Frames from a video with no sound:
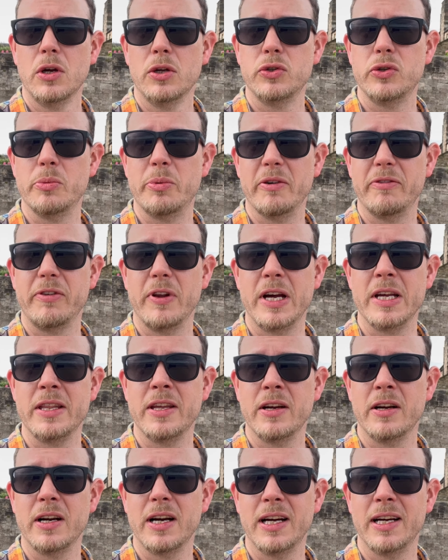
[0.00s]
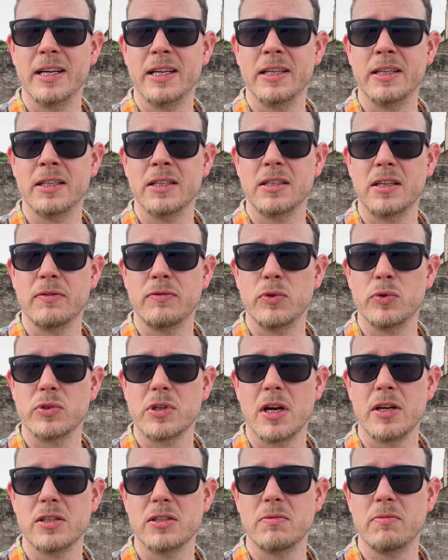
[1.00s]
do a bit of flying there and give those
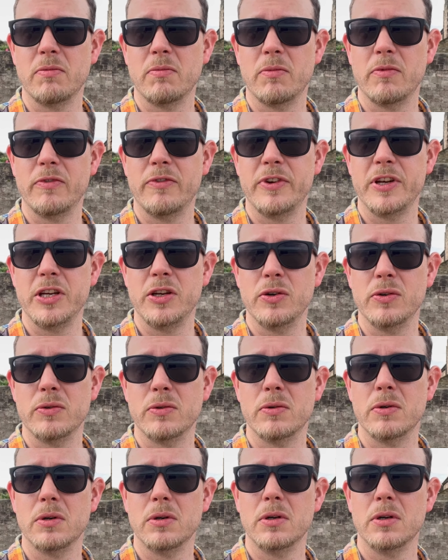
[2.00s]
guys some video